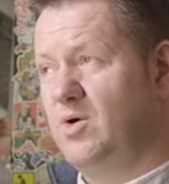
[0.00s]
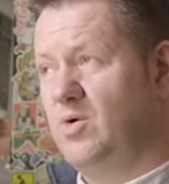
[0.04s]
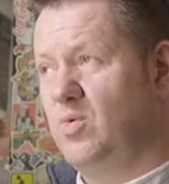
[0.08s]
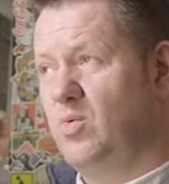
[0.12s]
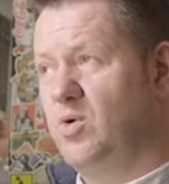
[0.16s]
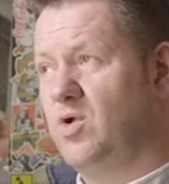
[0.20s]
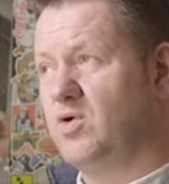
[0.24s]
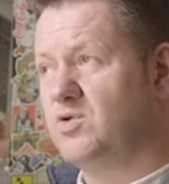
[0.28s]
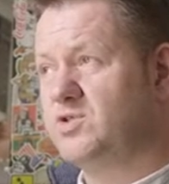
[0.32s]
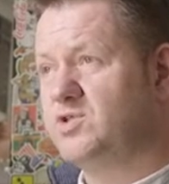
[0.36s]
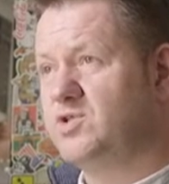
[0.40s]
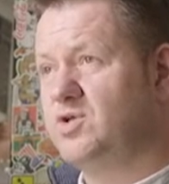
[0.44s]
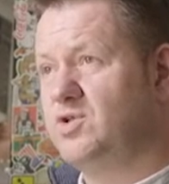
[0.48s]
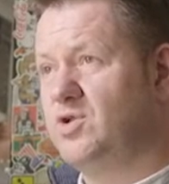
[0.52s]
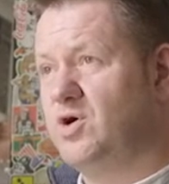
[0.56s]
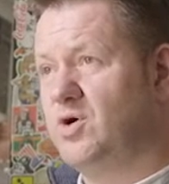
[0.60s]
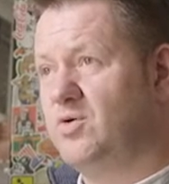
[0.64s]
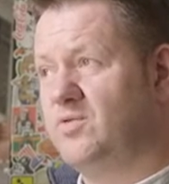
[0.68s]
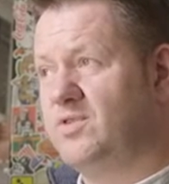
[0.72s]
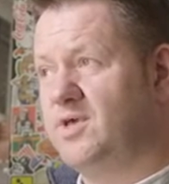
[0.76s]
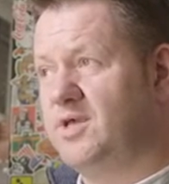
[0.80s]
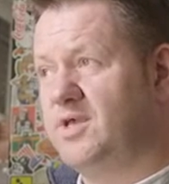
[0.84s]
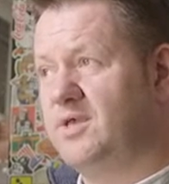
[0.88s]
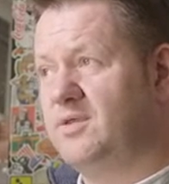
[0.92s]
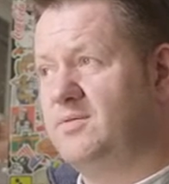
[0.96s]
We also
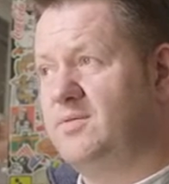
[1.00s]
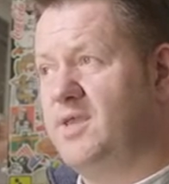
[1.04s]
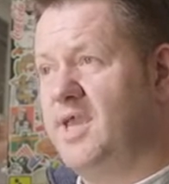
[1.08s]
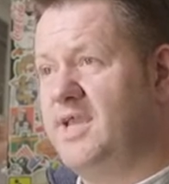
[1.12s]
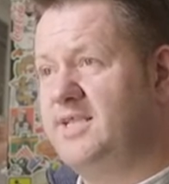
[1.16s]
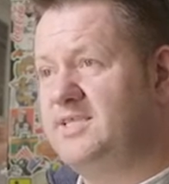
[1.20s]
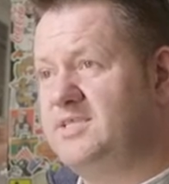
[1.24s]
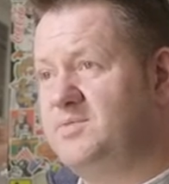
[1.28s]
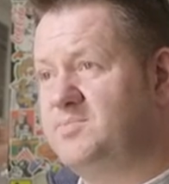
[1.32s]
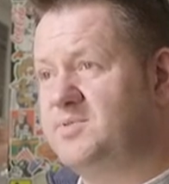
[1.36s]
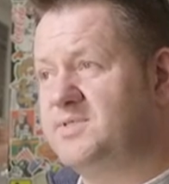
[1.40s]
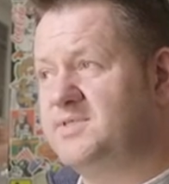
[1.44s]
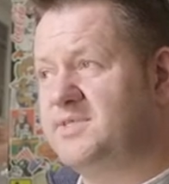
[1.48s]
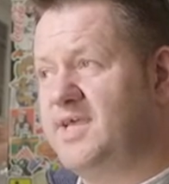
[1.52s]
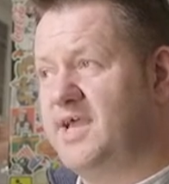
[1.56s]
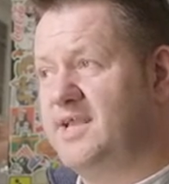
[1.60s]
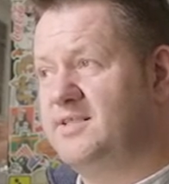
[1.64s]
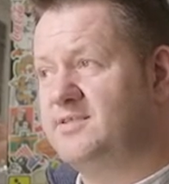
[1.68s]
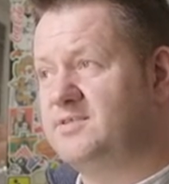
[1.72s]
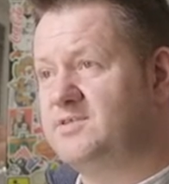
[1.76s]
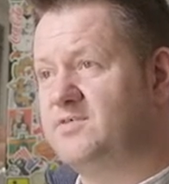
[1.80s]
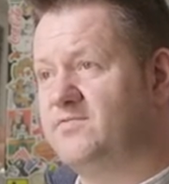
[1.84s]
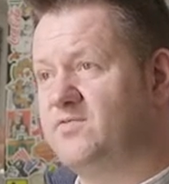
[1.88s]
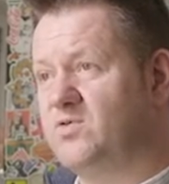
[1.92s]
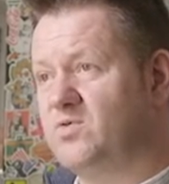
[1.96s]
know that
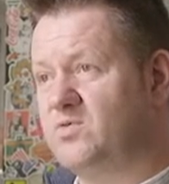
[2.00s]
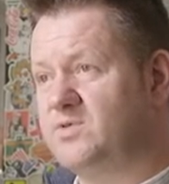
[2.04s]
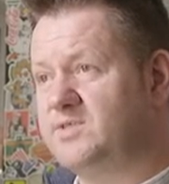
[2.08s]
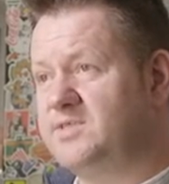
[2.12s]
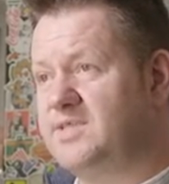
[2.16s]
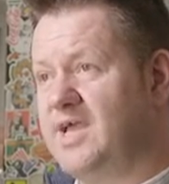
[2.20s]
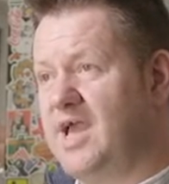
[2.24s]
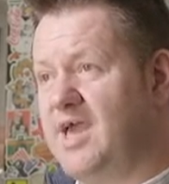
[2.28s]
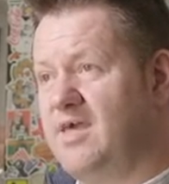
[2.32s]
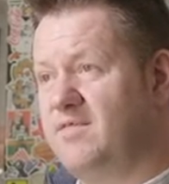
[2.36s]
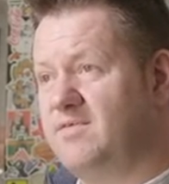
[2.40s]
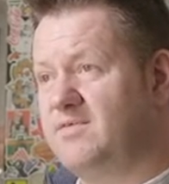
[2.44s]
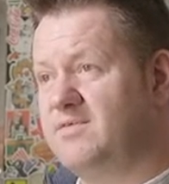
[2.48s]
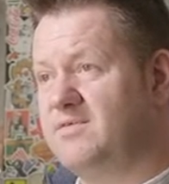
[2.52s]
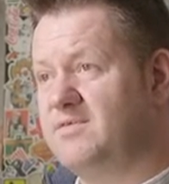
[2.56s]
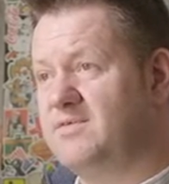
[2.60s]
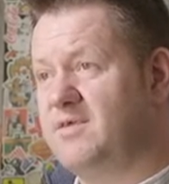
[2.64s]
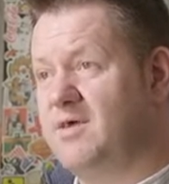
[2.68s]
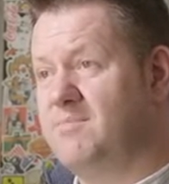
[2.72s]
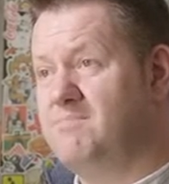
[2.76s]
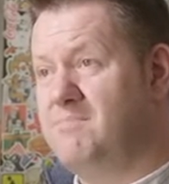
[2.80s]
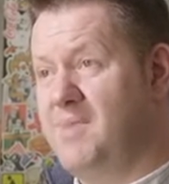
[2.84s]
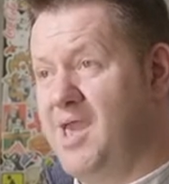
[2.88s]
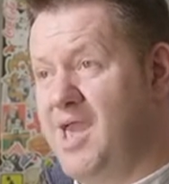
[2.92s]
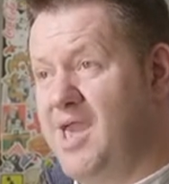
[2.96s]
80% of those deaths
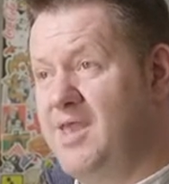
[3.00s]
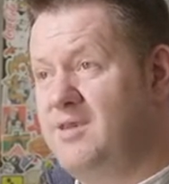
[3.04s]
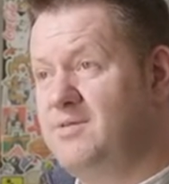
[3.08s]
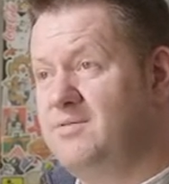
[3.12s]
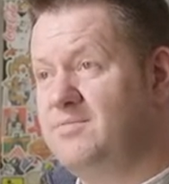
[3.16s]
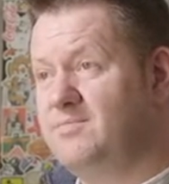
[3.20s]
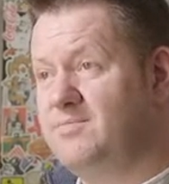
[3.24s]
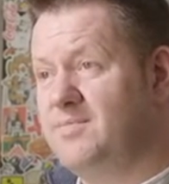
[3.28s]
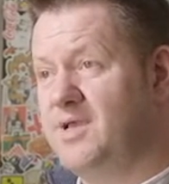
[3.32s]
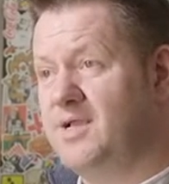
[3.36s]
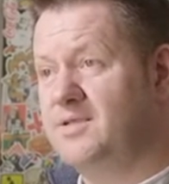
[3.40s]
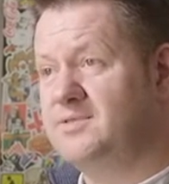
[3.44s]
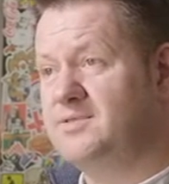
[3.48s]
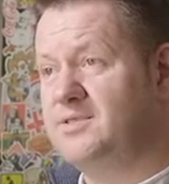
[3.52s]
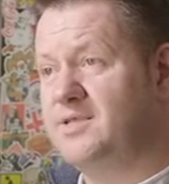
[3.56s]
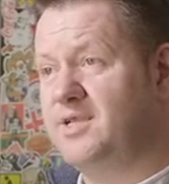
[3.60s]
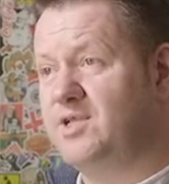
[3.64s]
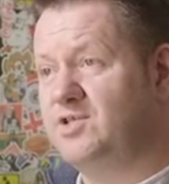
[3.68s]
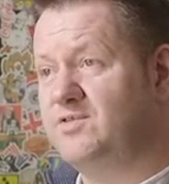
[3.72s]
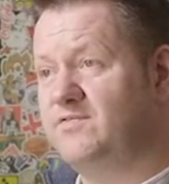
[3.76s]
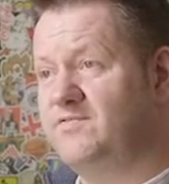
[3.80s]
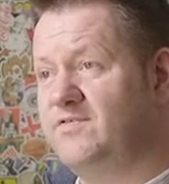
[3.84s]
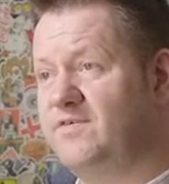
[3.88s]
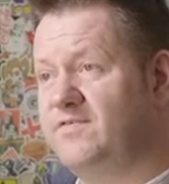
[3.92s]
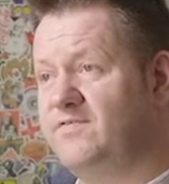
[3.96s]
are men under the
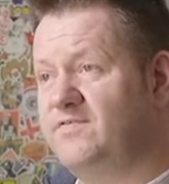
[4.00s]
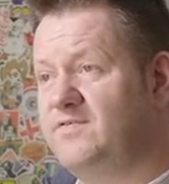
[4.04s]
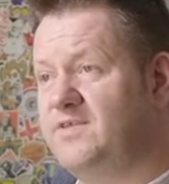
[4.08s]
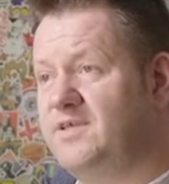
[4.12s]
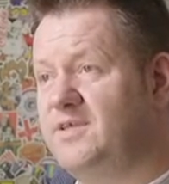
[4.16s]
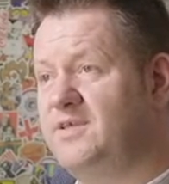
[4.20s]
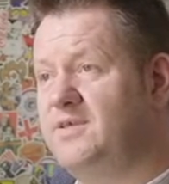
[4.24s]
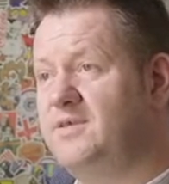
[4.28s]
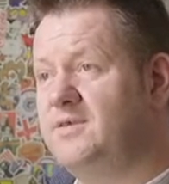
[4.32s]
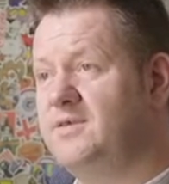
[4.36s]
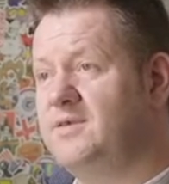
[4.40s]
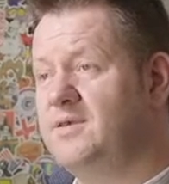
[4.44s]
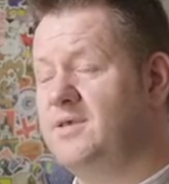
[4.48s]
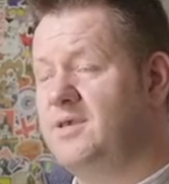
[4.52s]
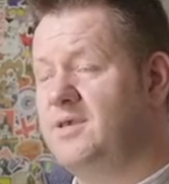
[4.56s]
age of 50,